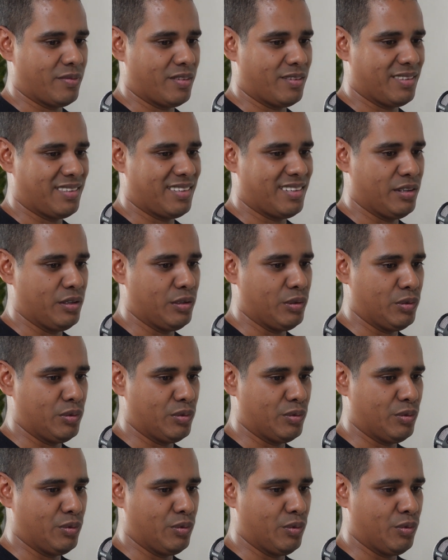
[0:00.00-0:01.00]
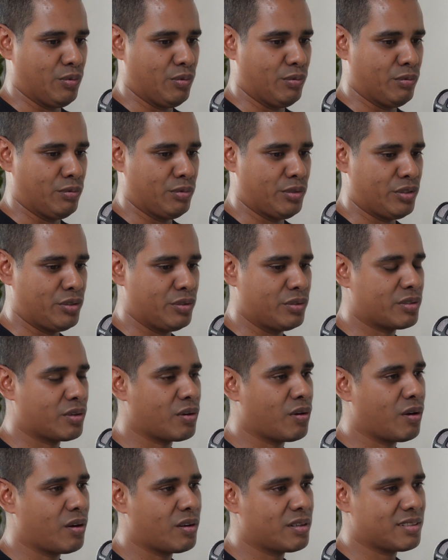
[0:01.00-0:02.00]
So you
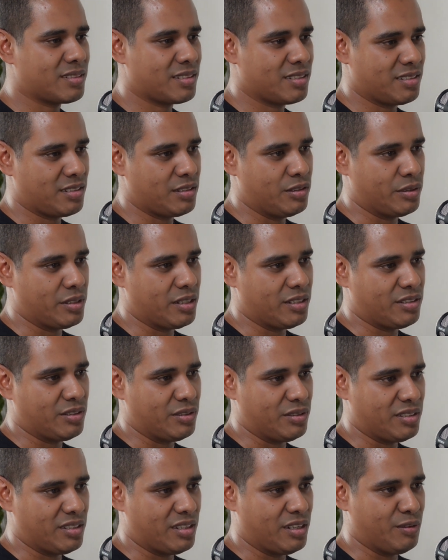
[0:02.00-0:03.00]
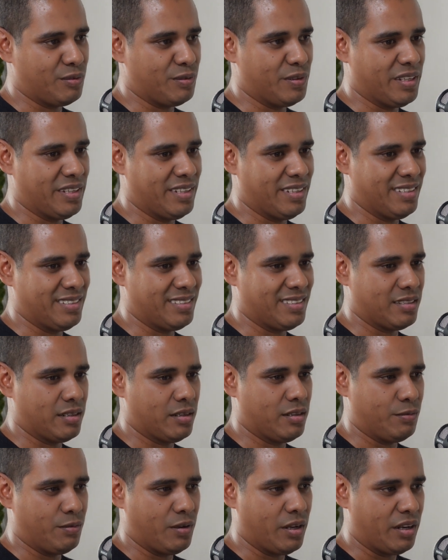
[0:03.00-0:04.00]
can't just look at yourself as
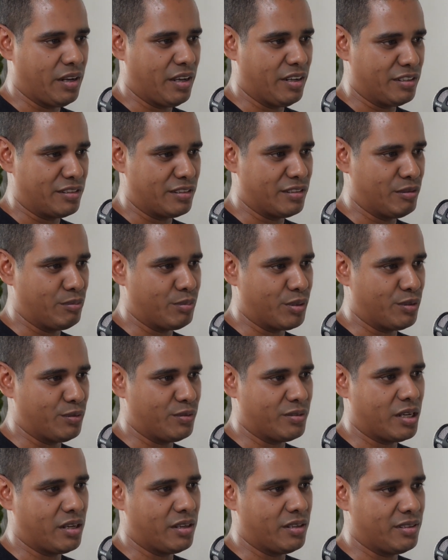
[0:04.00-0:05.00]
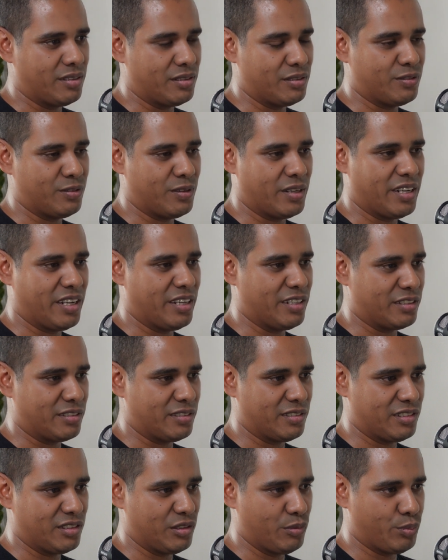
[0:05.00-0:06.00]
a financial provider or
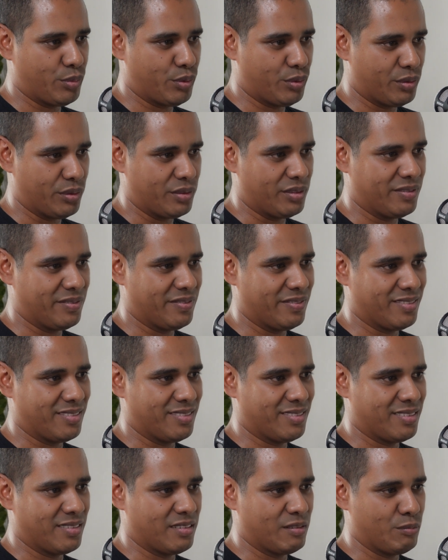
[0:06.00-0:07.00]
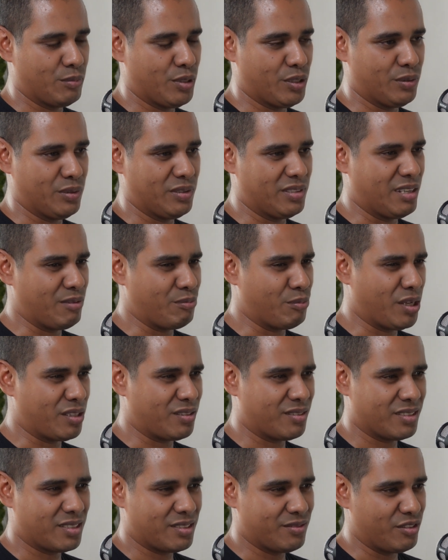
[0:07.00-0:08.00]
financial support, because that
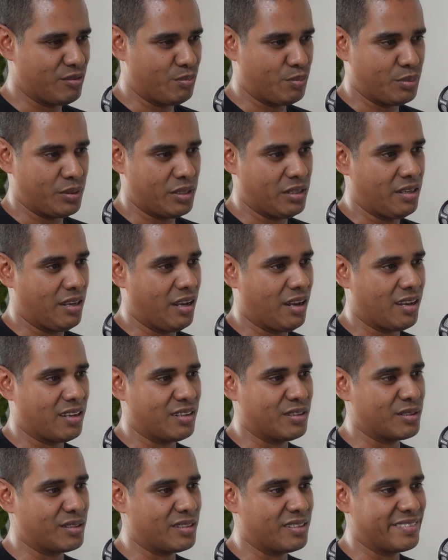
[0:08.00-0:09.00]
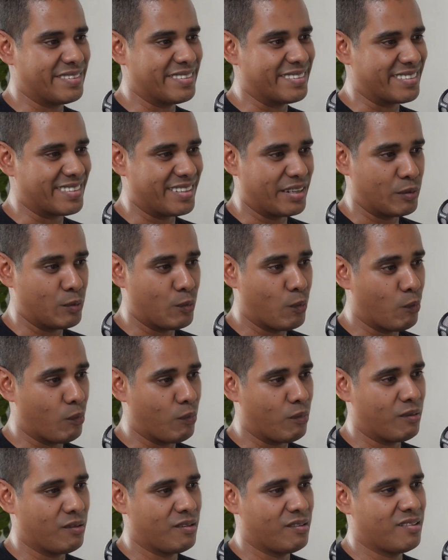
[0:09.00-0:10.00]
might not even be high on the list at
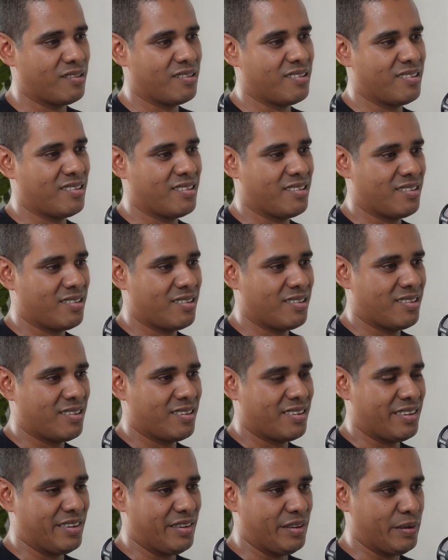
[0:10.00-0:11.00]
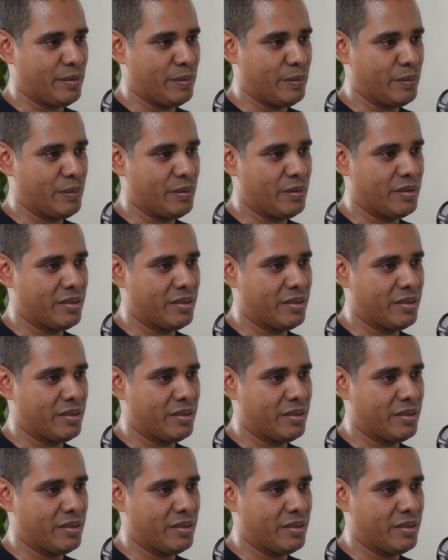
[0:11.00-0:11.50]
all. You know?